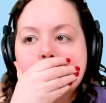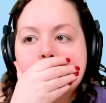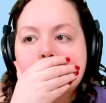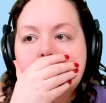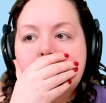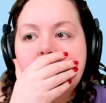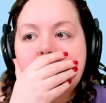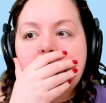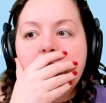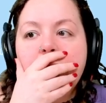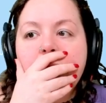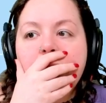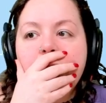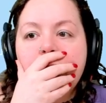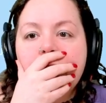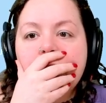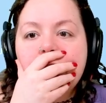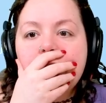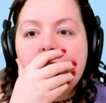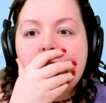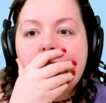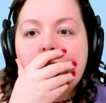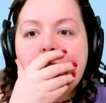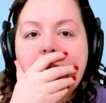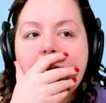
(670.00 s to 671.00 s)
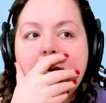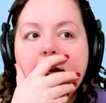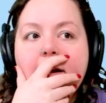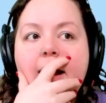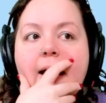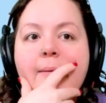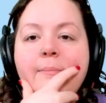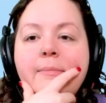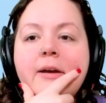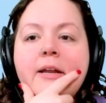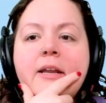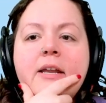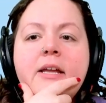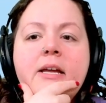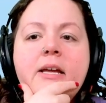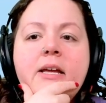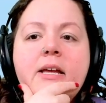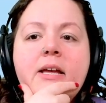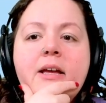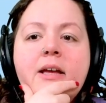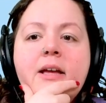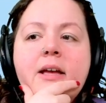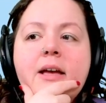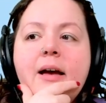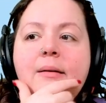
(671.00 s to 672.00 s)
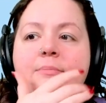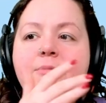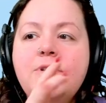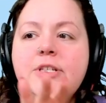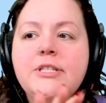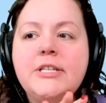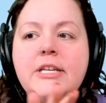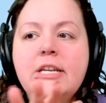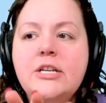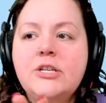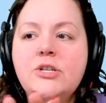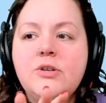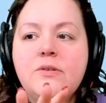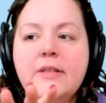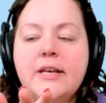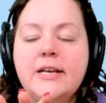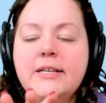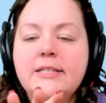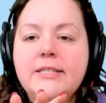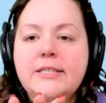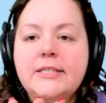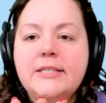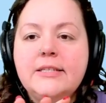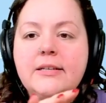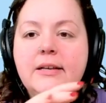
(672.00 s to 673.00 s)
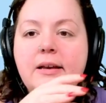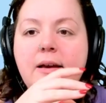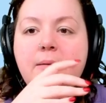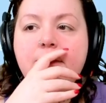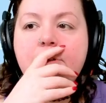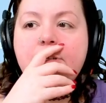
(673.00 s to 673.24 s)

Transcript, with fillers: so unfortunate here. I'm gonna, I'm just gonna do this. I'm